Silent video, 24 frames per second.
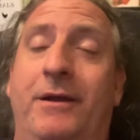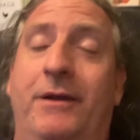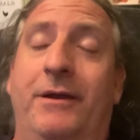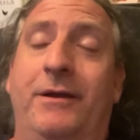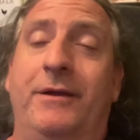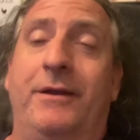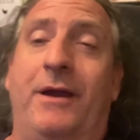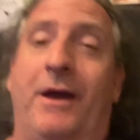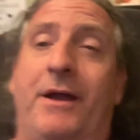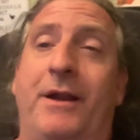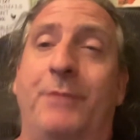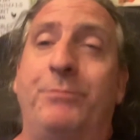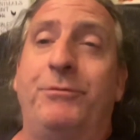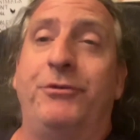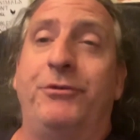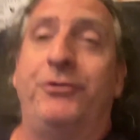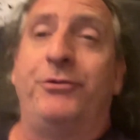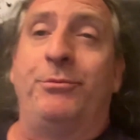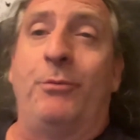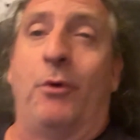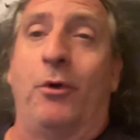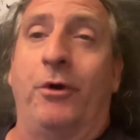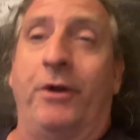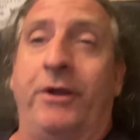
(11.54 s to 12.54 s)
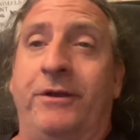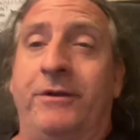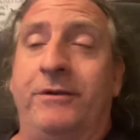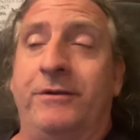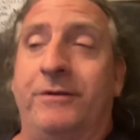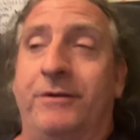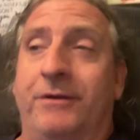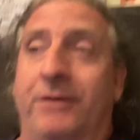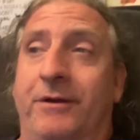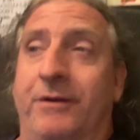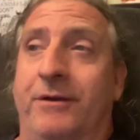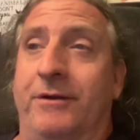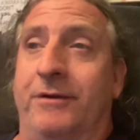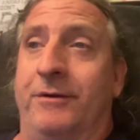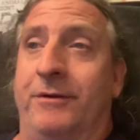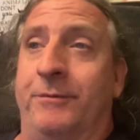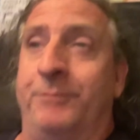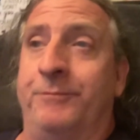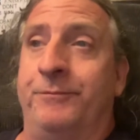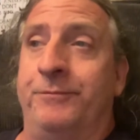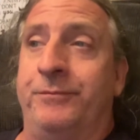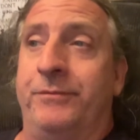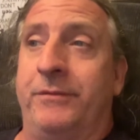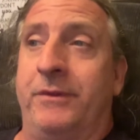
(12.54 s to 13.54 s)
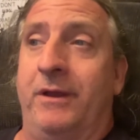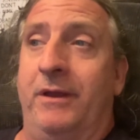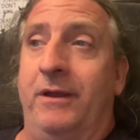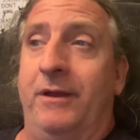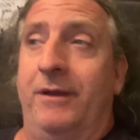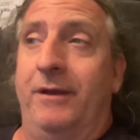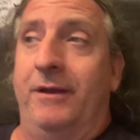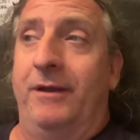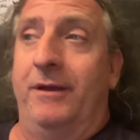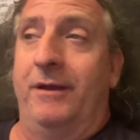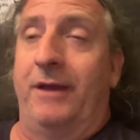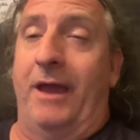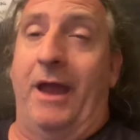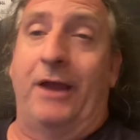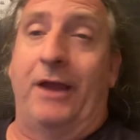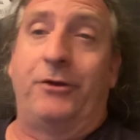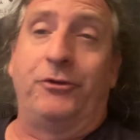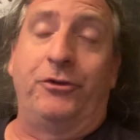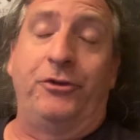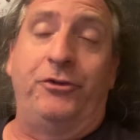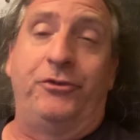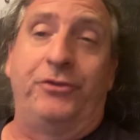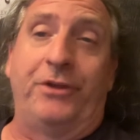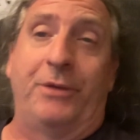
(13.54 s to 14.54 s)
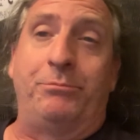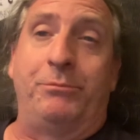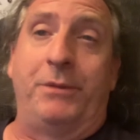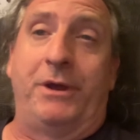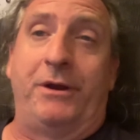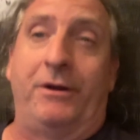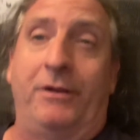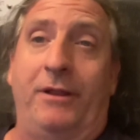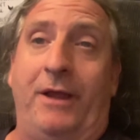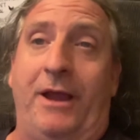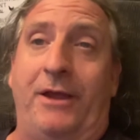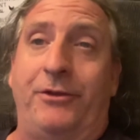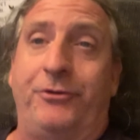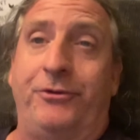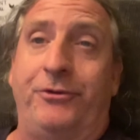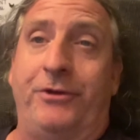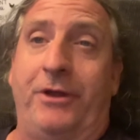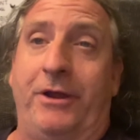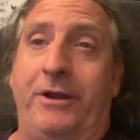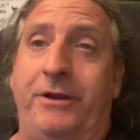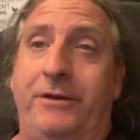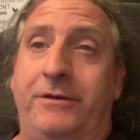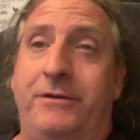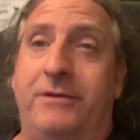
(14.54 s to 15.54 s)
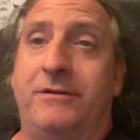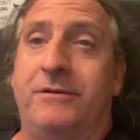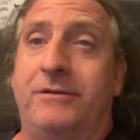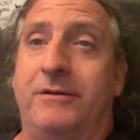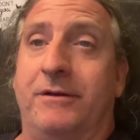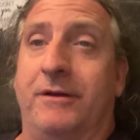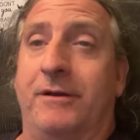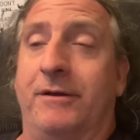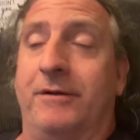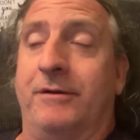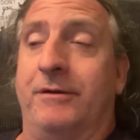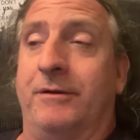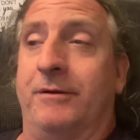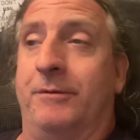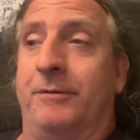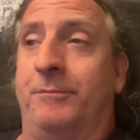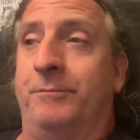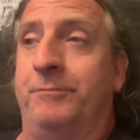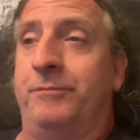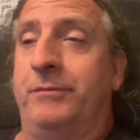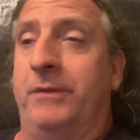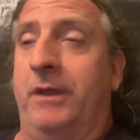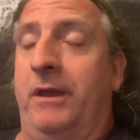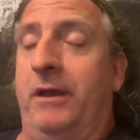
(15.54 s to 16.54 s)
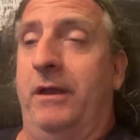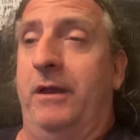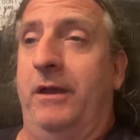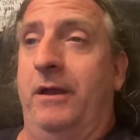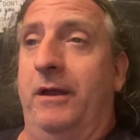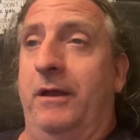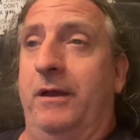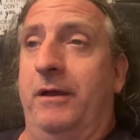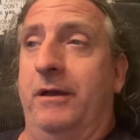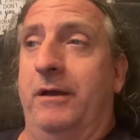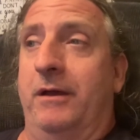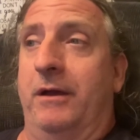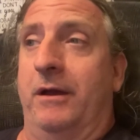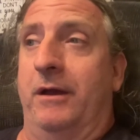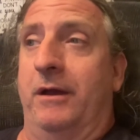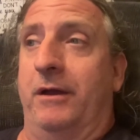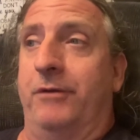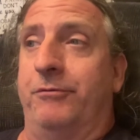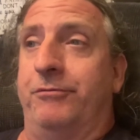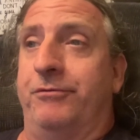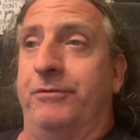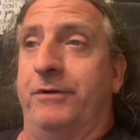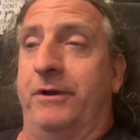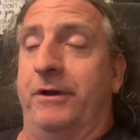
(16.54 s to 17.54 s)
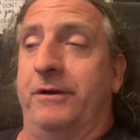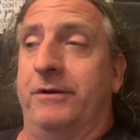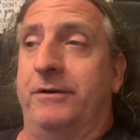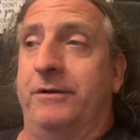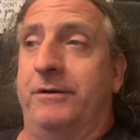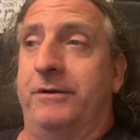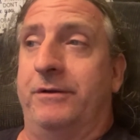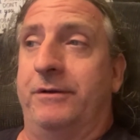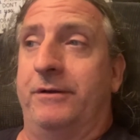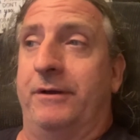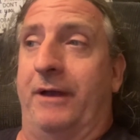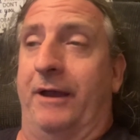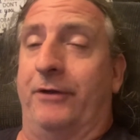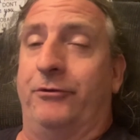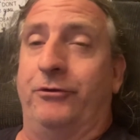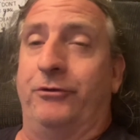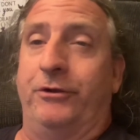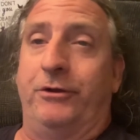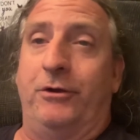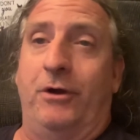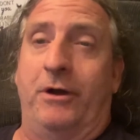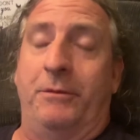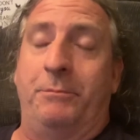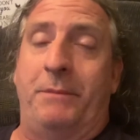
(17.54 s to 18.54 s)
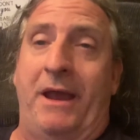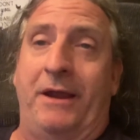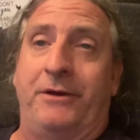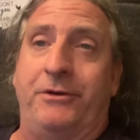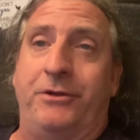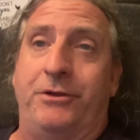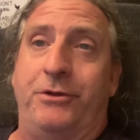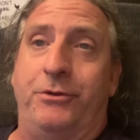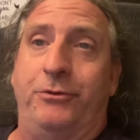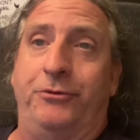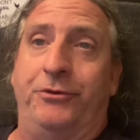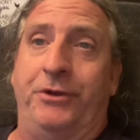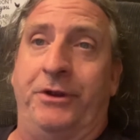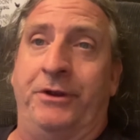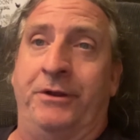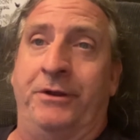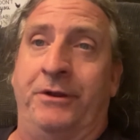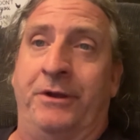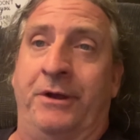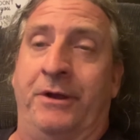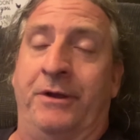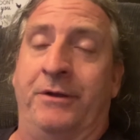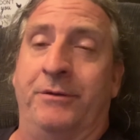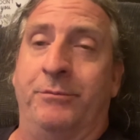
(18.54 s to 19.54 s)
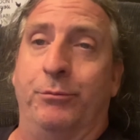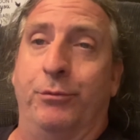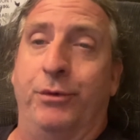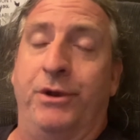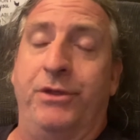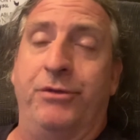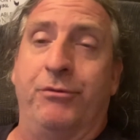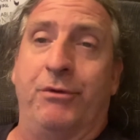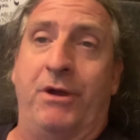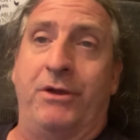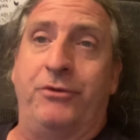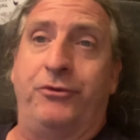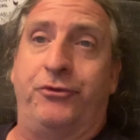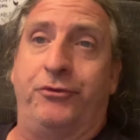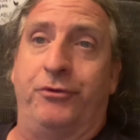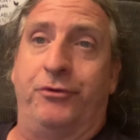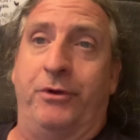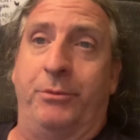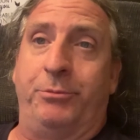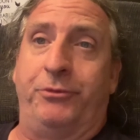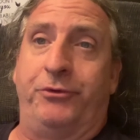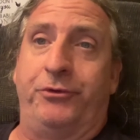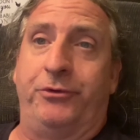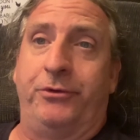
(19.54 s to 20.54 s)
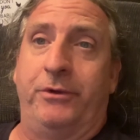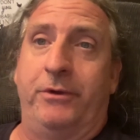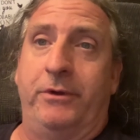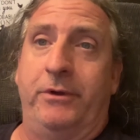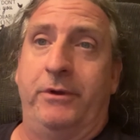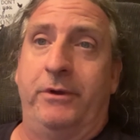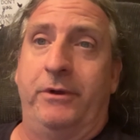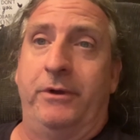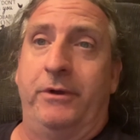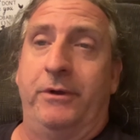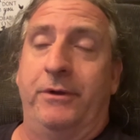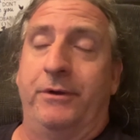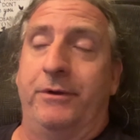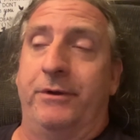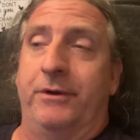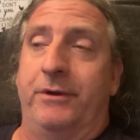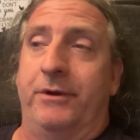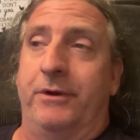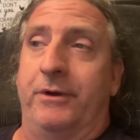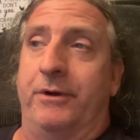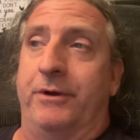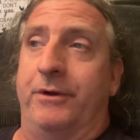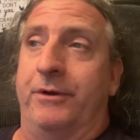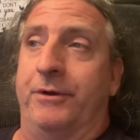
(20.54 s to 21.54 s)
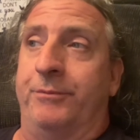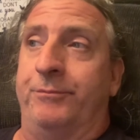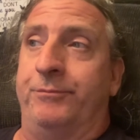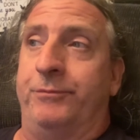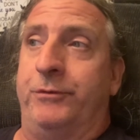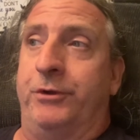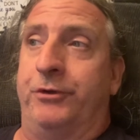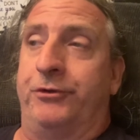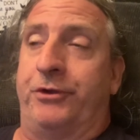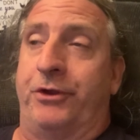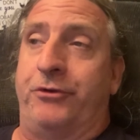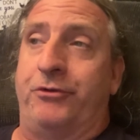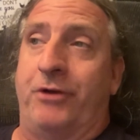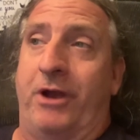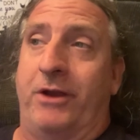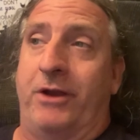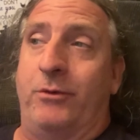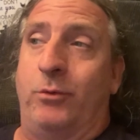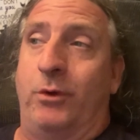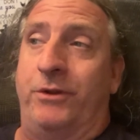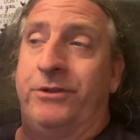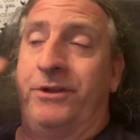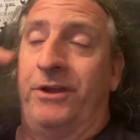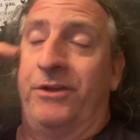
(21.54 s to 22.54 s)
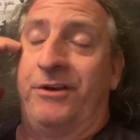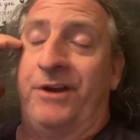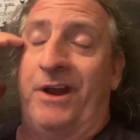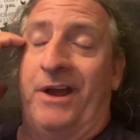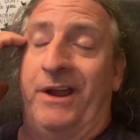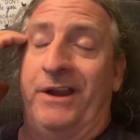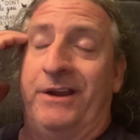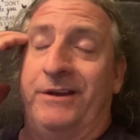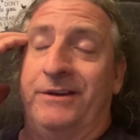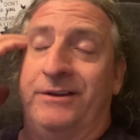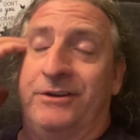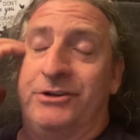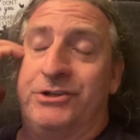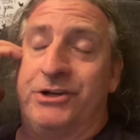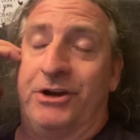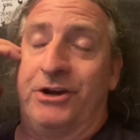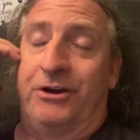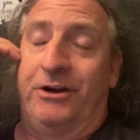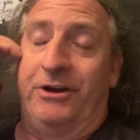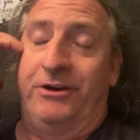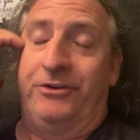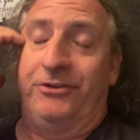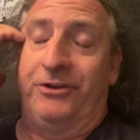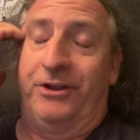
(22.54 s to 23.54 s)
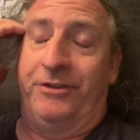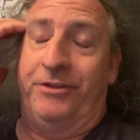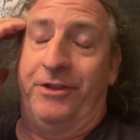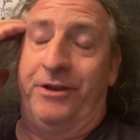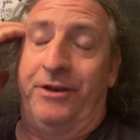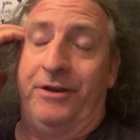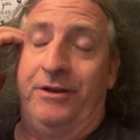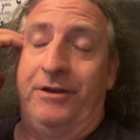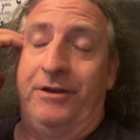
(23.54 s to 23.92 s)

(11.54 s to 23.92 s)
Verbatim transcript: got up this morning. Um, actually slept better last night. Um, I've uh, actually gone back to using uh, Breathe Right strips because um, I tried one the other night and Sheri said that